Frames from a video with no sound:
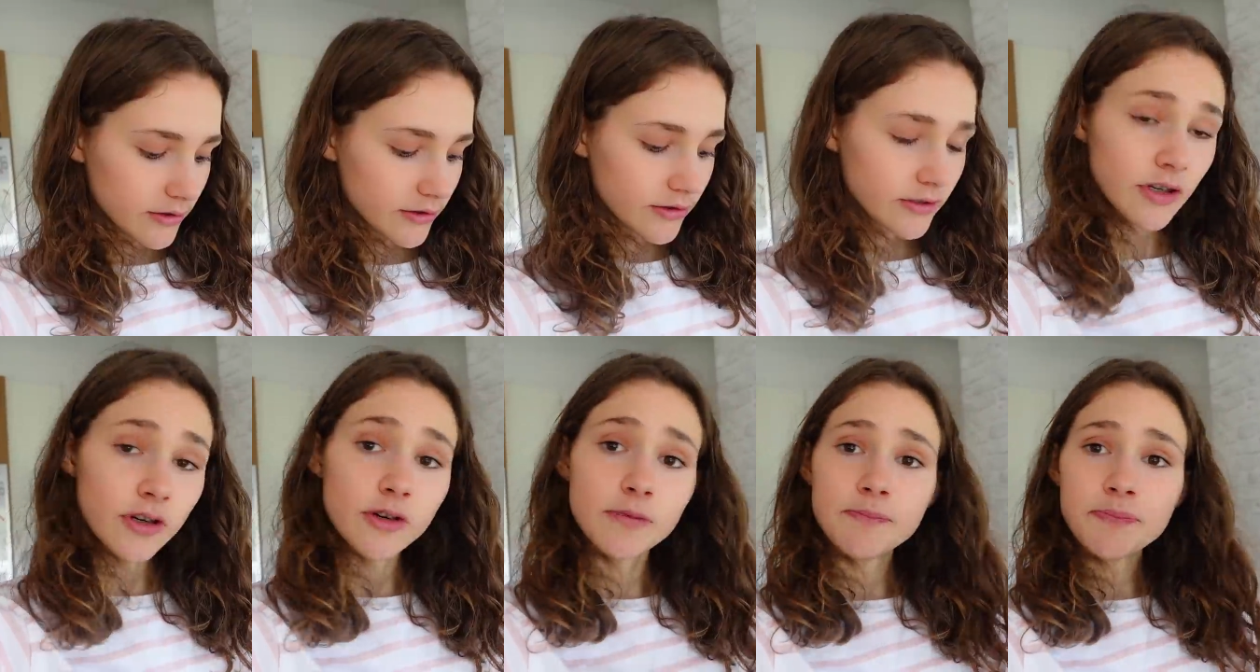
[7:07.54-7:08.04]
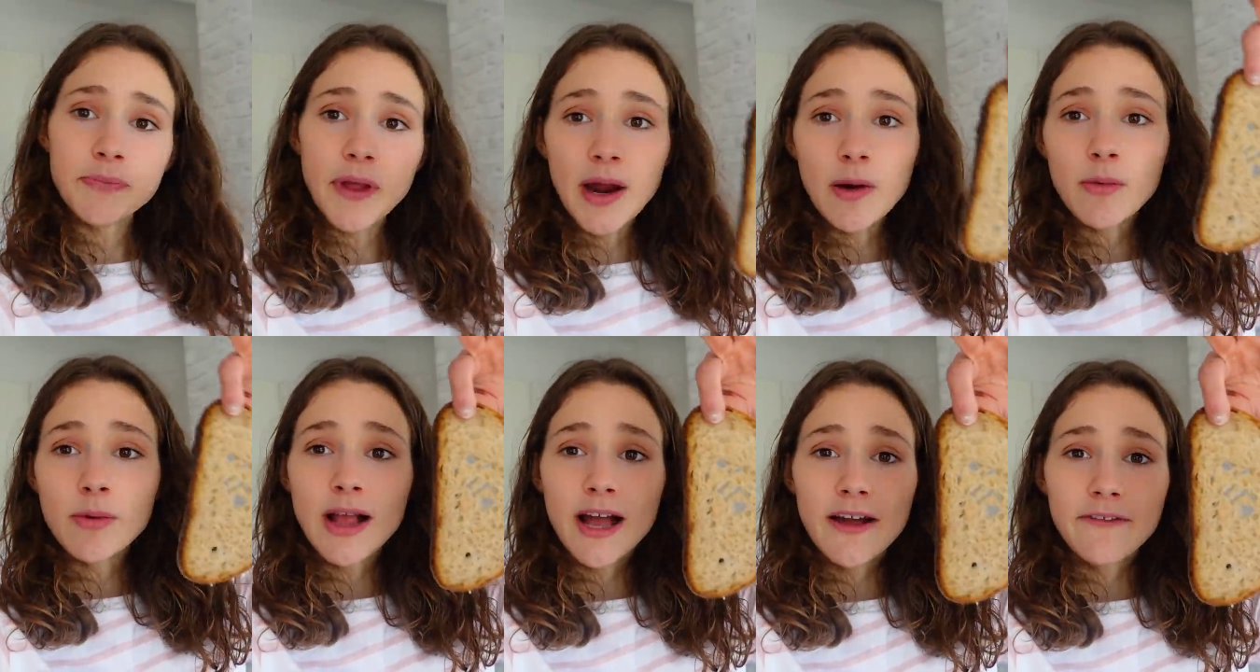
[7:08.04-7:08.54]
So
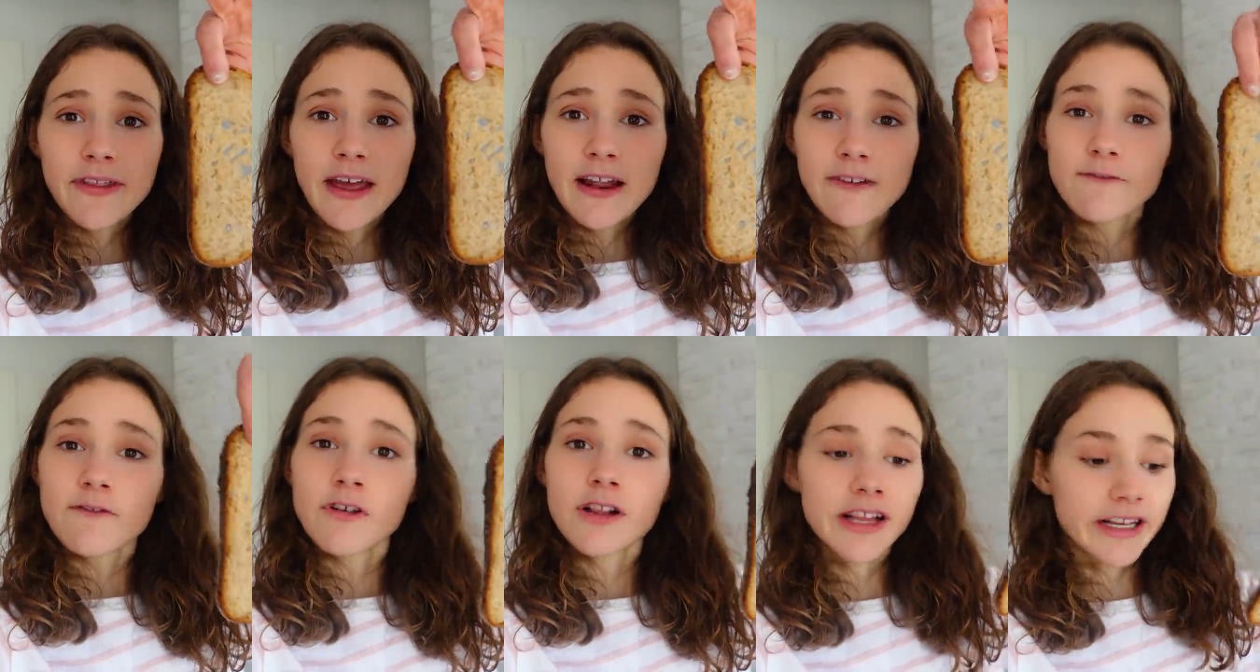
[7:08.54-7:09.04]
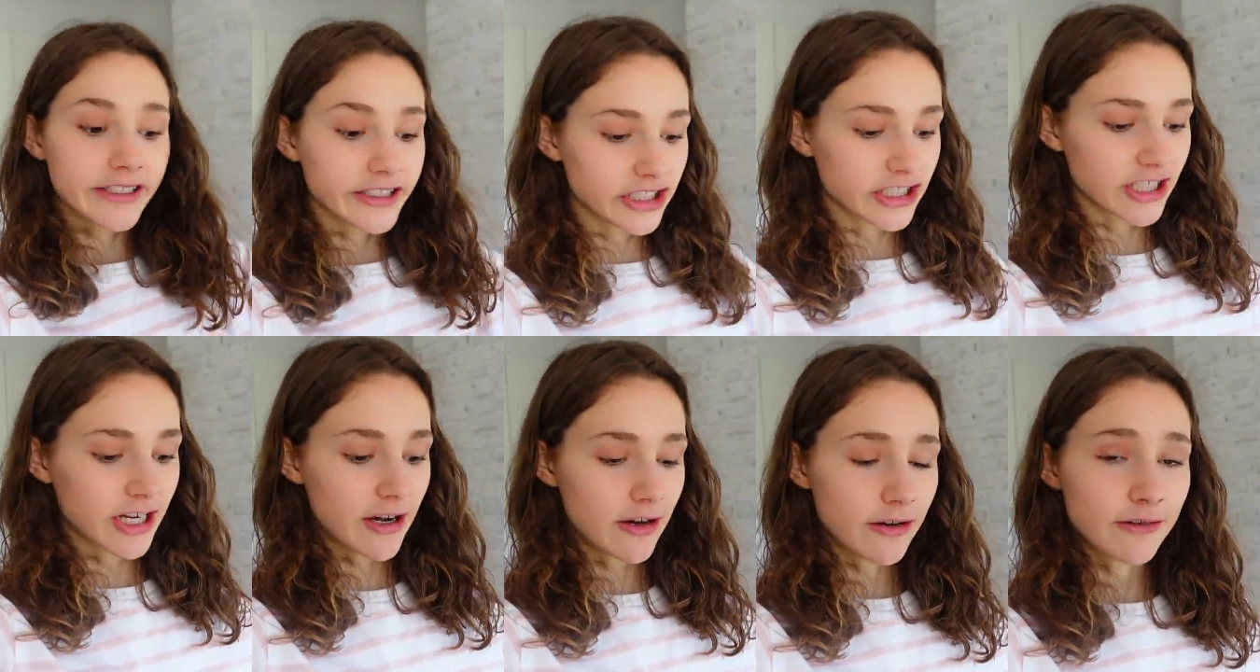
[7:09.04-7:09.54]
I will have that for
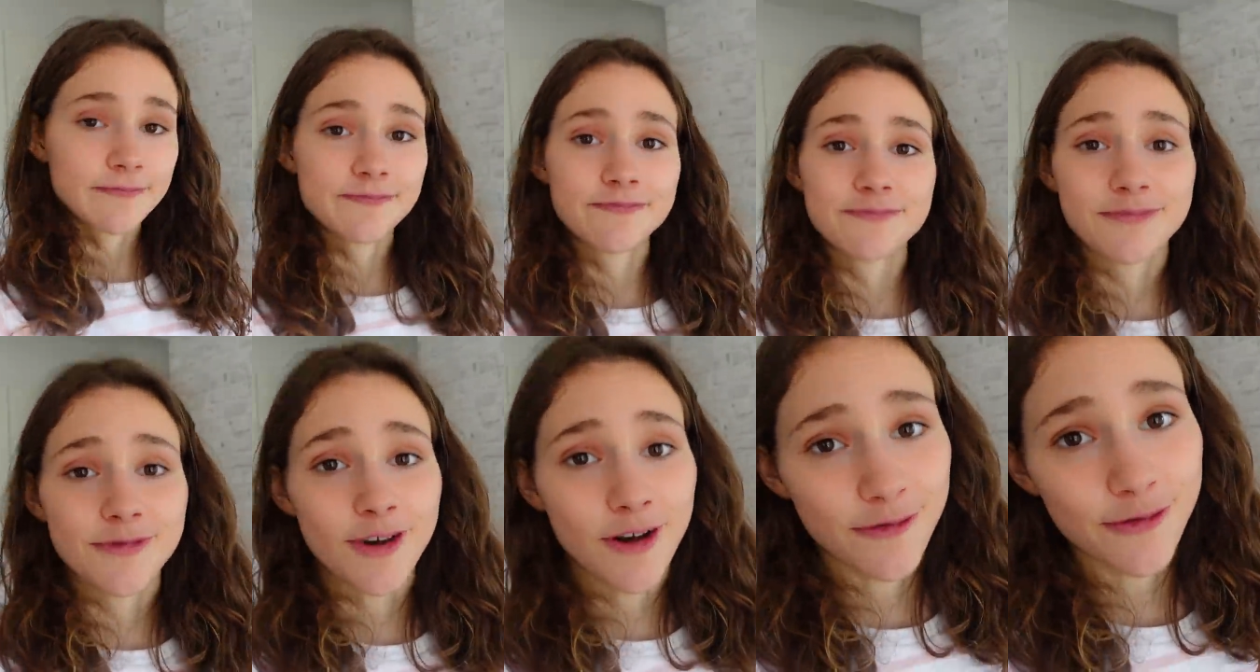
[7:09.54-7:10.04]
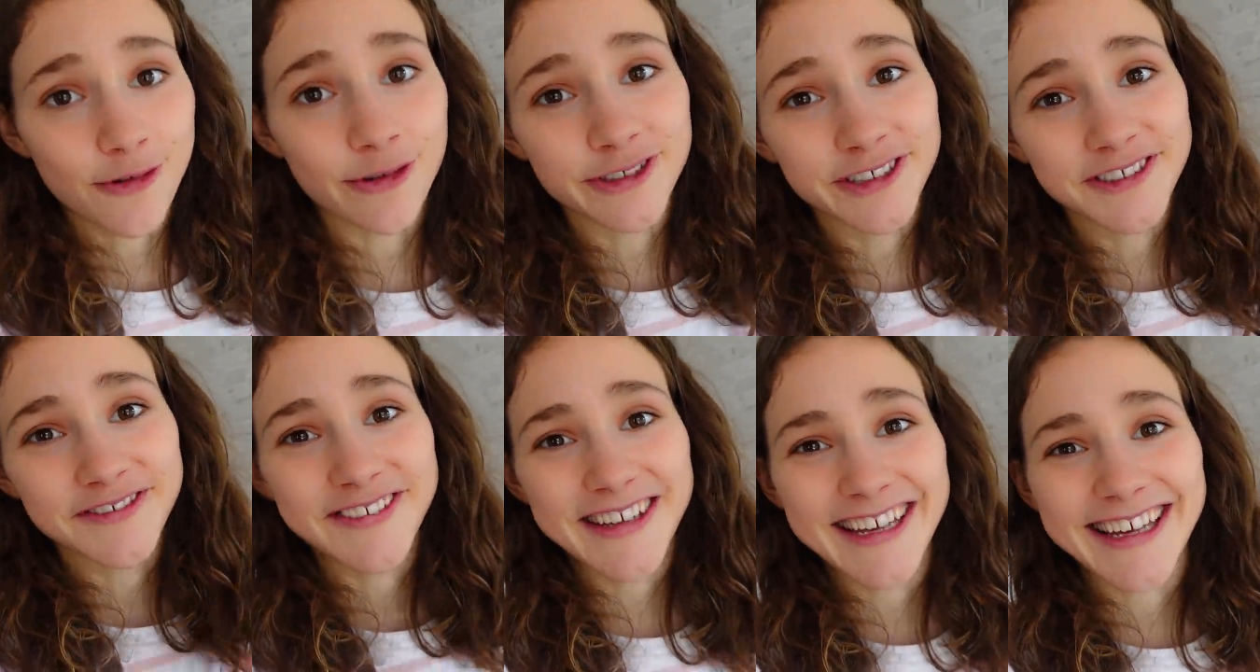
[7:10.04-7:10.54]
lunch now. Of
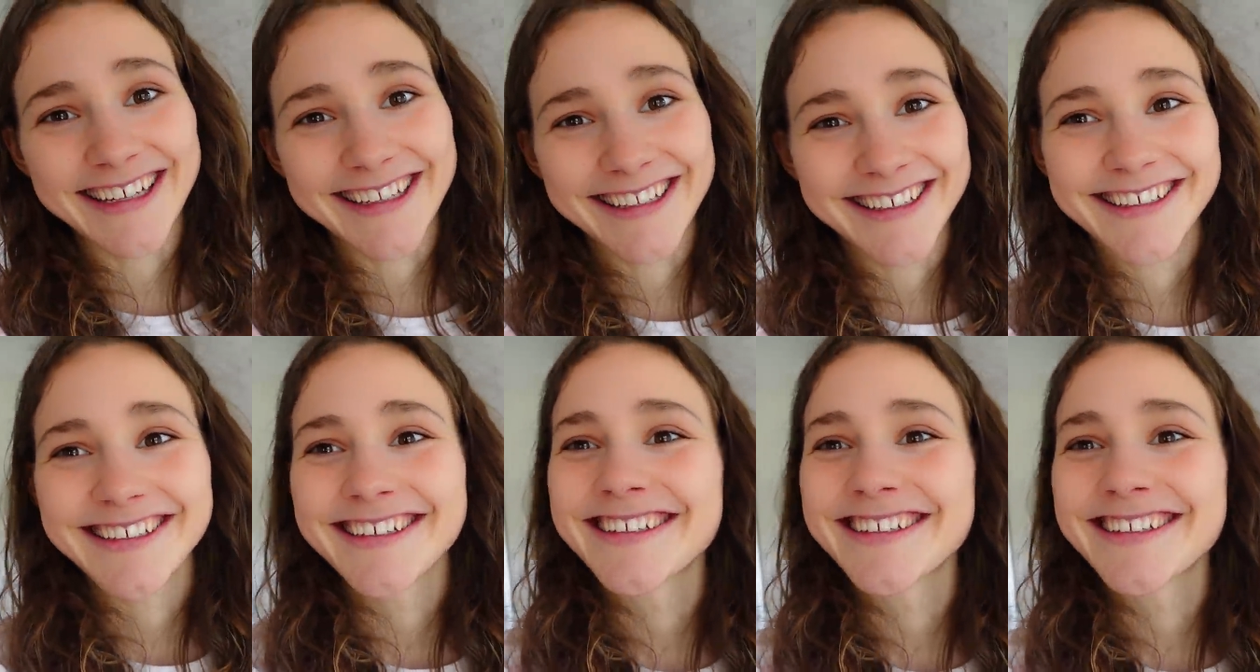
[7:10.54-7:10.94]
course, vegan.